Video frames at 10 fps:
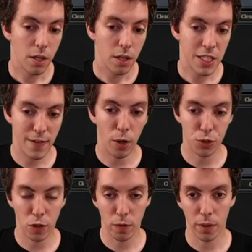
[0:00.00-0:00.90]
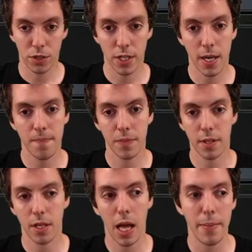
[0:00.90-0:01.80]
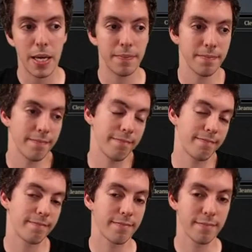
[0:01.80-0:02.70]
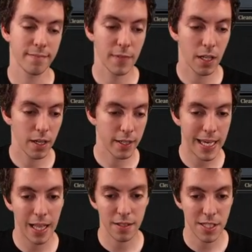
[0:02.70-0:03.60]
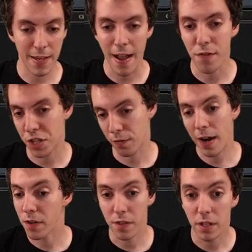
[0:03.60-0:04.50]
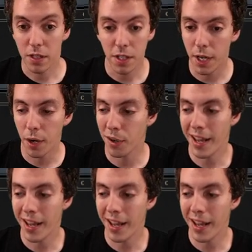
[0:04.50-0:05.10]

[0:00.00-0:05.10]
save Ostone for Murktide. I mean, I can't save everything for everything, you know?